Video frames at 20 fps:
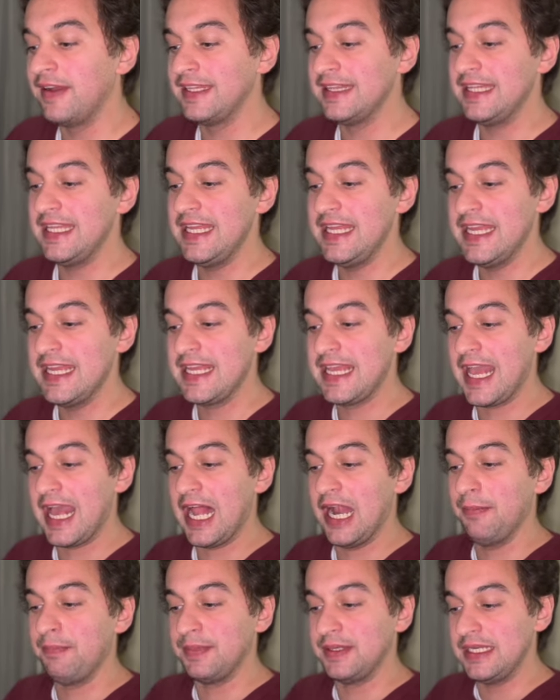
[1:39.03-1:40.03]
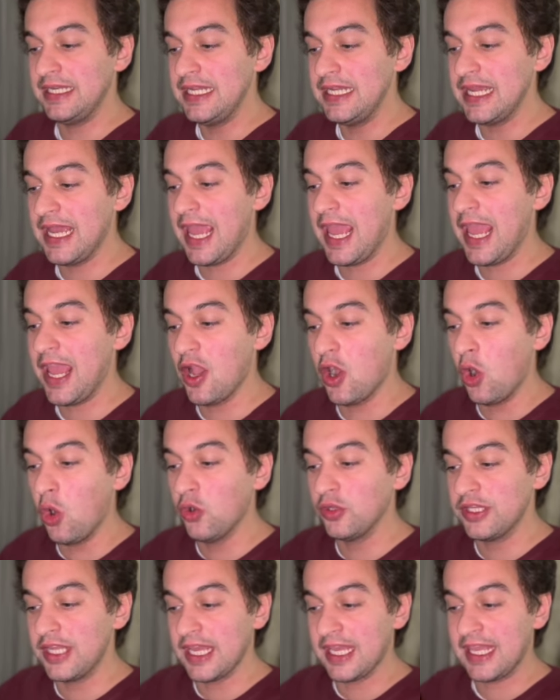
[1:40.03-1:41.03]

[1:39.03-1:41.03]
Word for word: the Kelp dao the